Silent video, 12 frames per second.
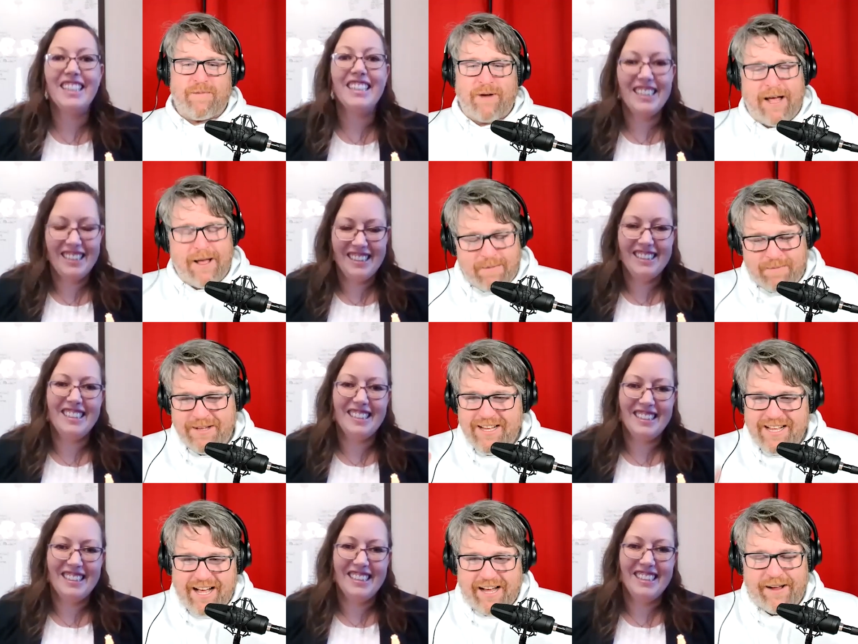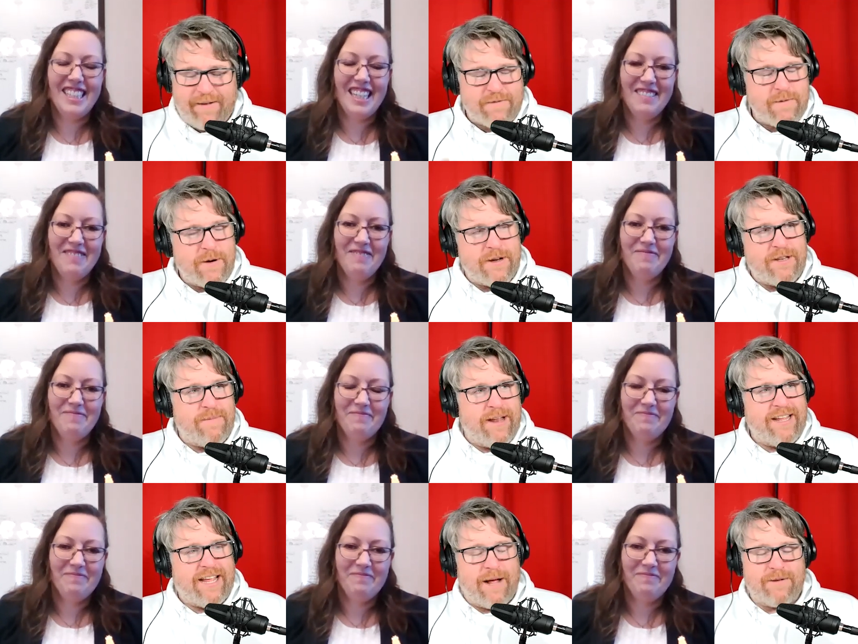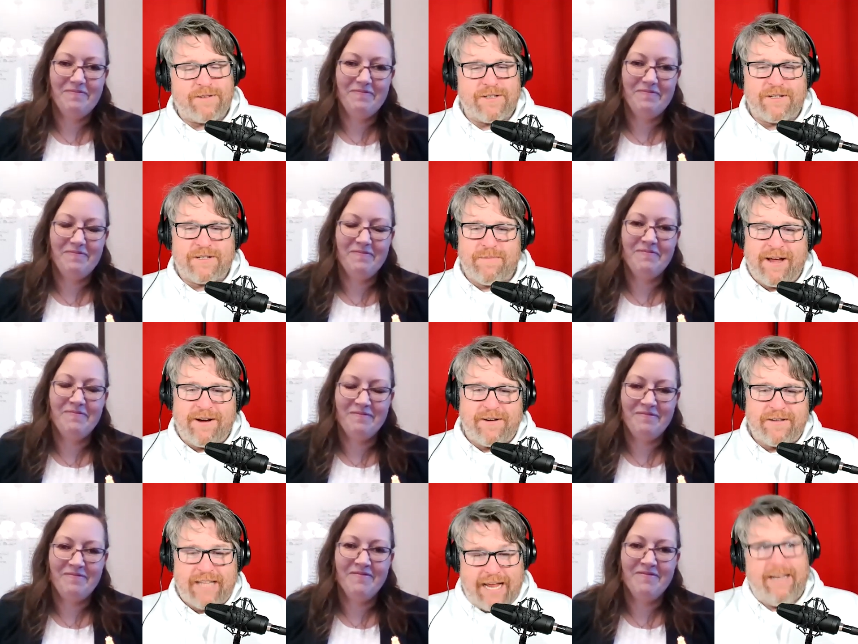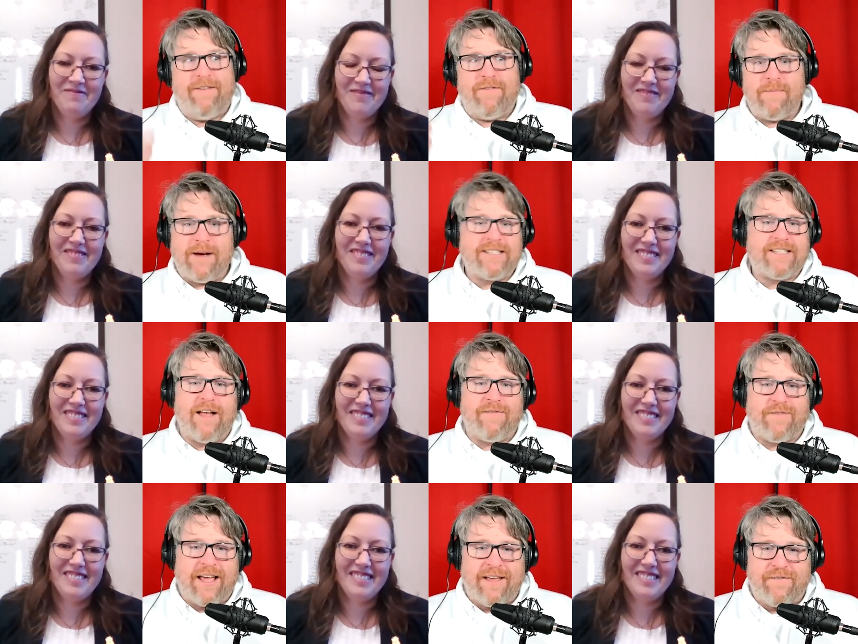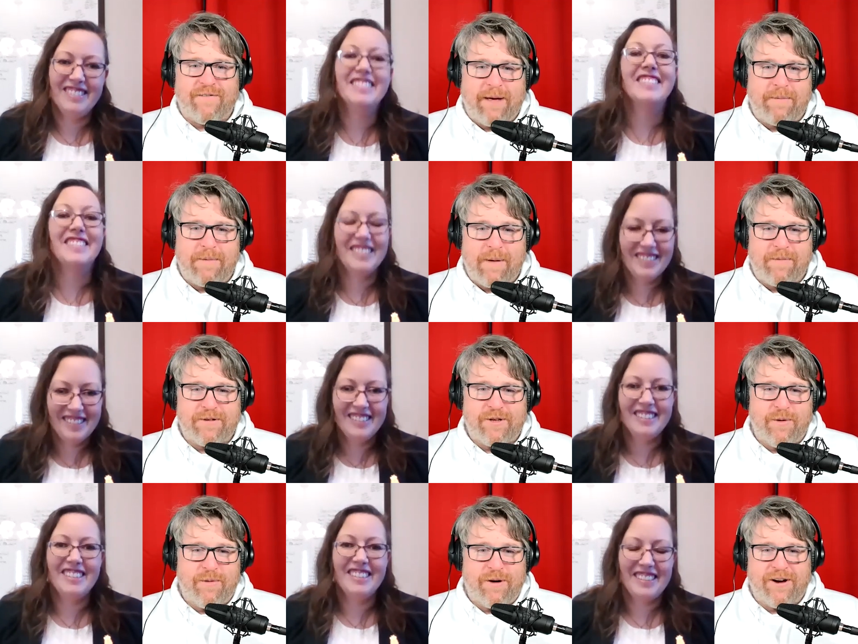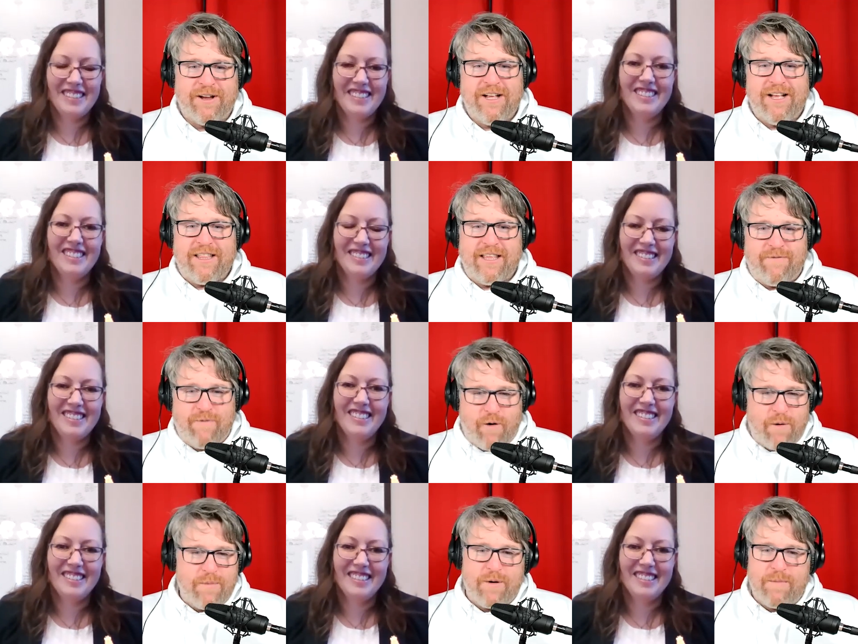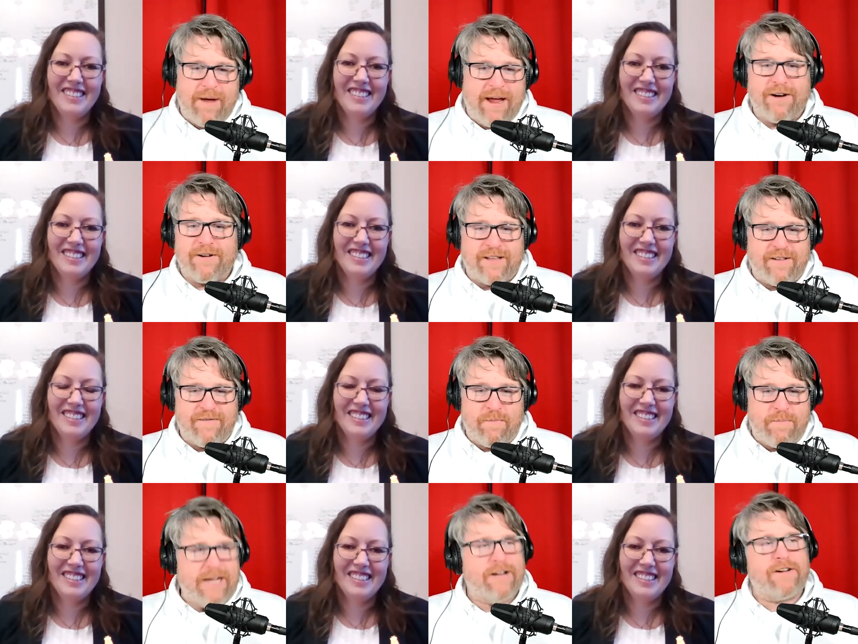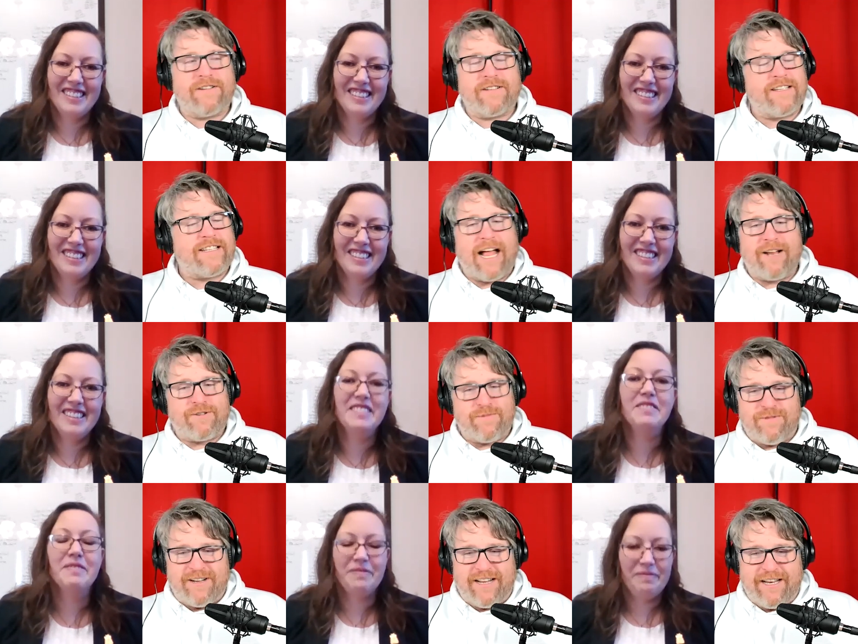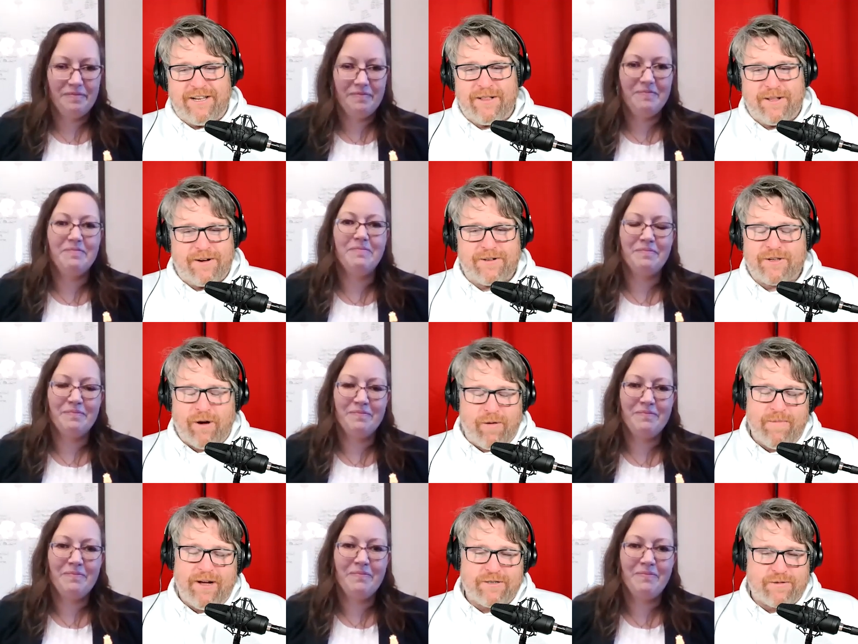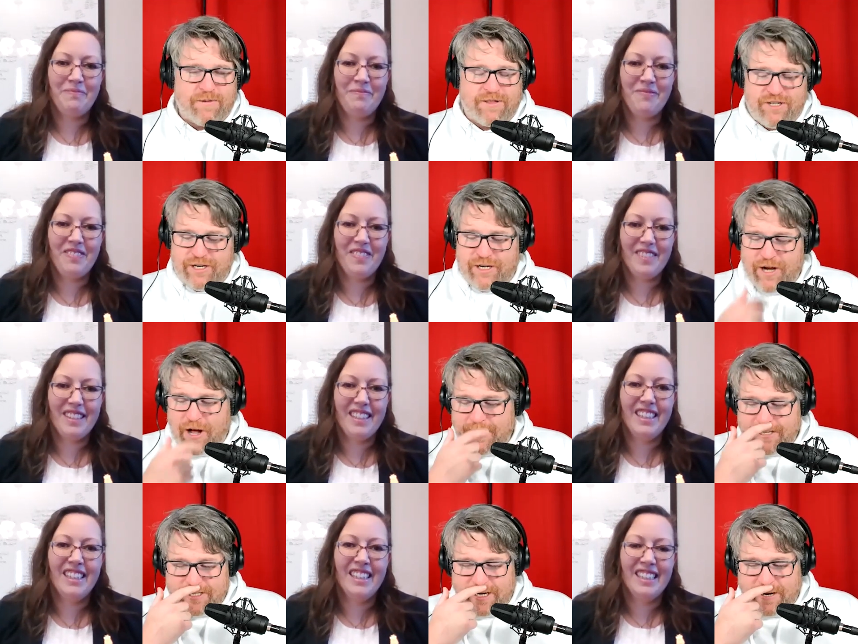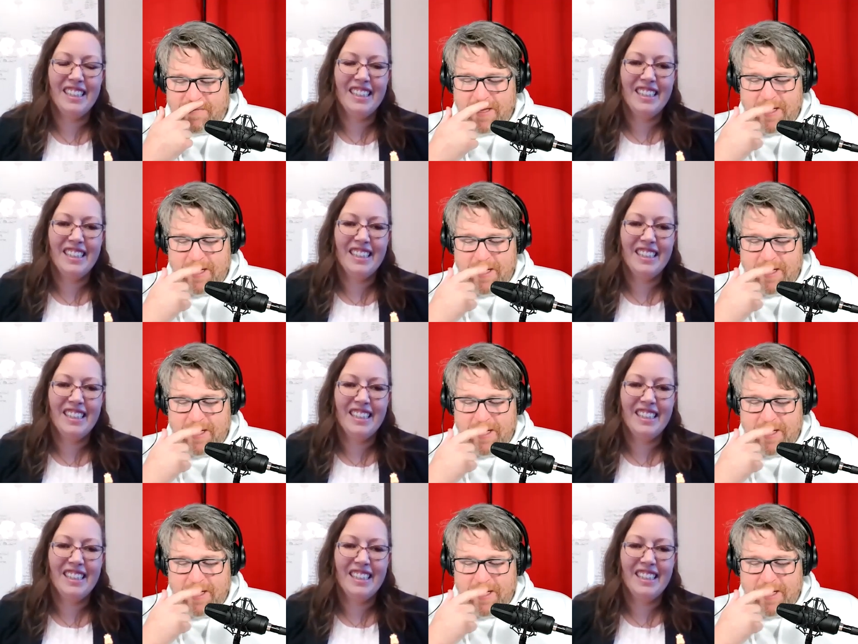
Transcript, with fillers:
Speaker 1: realm. I have spoken to many councillors and mayors, and even myself. I have family members who were the former mayors of Biggar Saskatchewan, and you learn so much with genealogy.